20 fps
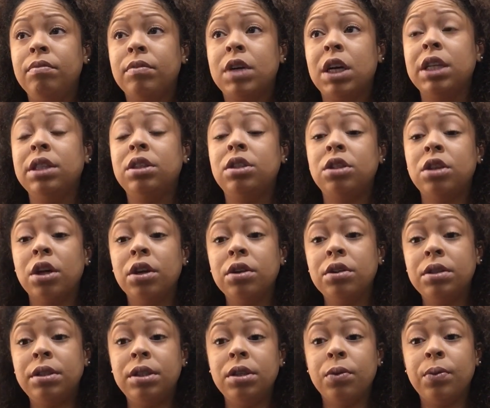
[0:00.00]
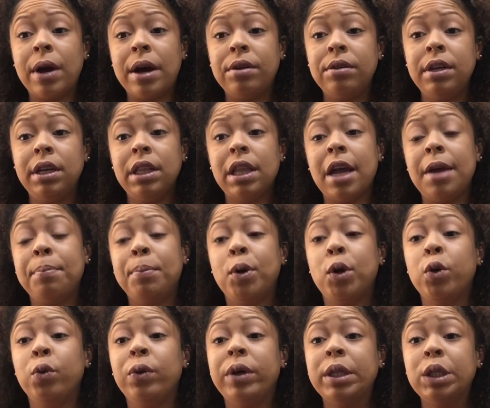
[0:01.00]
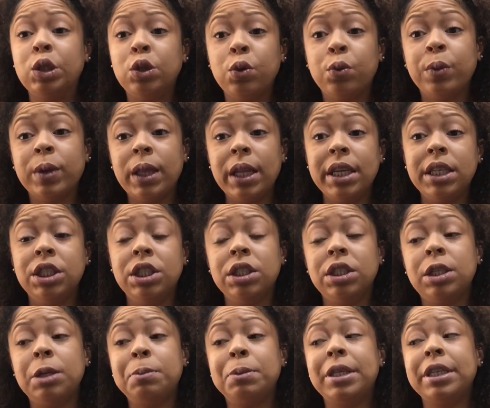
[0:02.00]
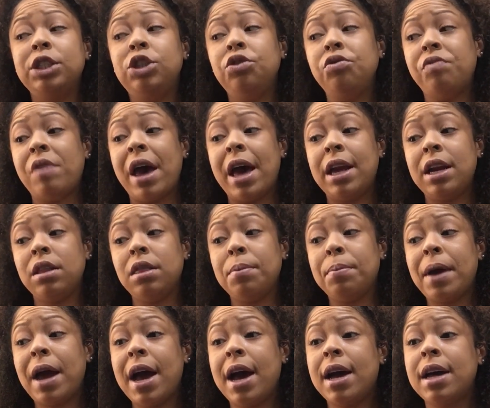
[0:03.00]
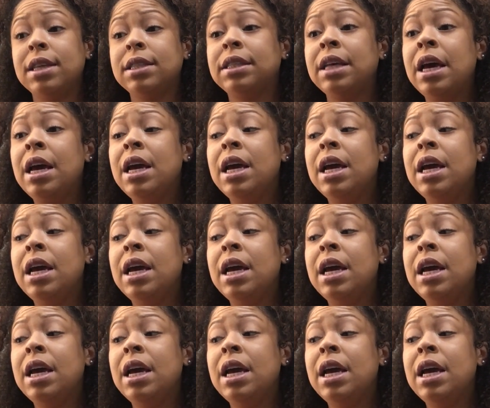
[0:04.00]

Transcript: concerns surrounding like parental relationships that you've had in the past.